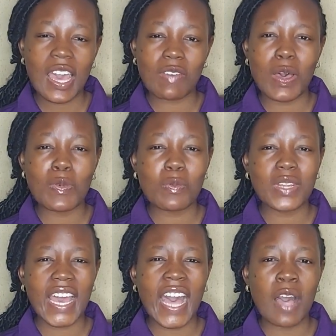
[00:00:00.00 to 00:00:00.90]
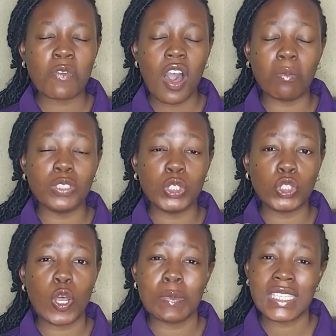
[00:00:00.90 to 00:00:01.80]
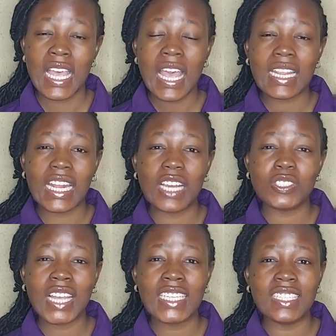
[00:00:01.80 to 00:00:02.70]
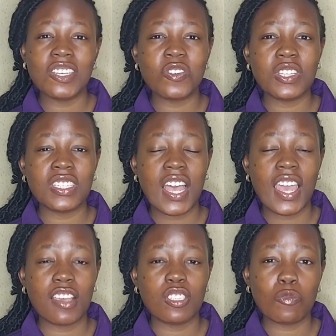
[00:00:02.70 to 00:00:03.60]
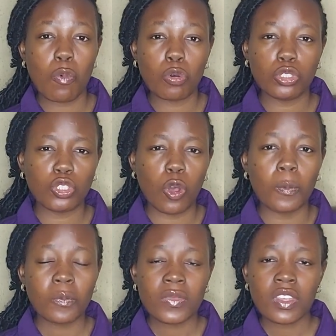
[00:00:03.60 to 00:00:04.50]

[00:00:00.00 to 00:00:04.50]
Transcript: However, people that have germs that actually increase their exposure,